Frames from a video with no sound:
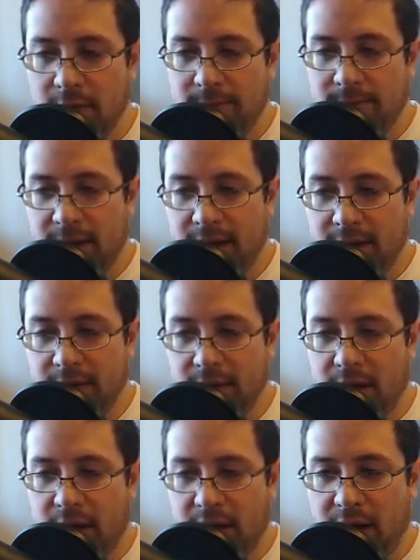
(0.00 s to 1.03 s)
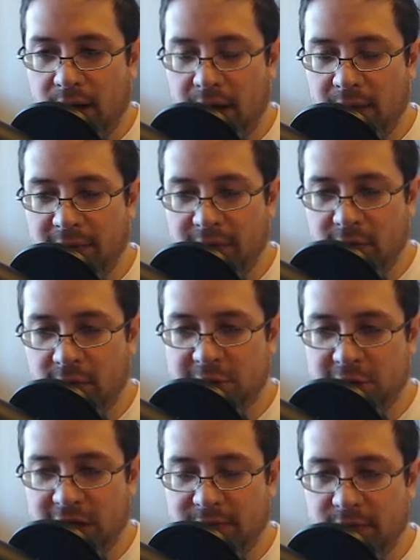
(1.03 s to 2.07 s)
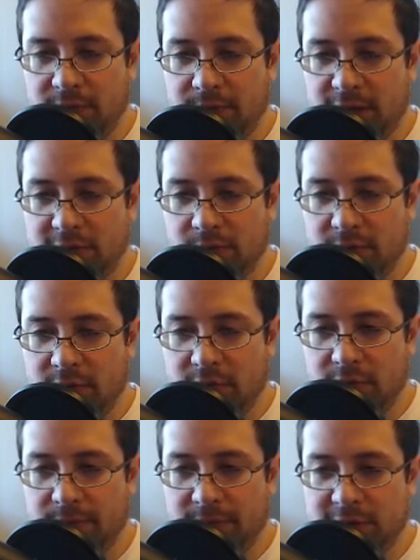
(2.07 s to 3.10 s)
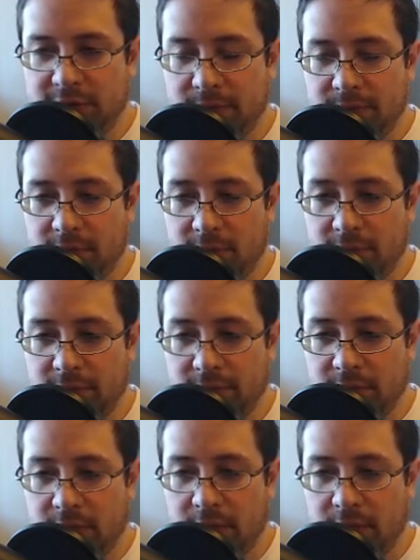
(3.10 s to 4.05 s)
But I don't think you're achieving much with this bishop move.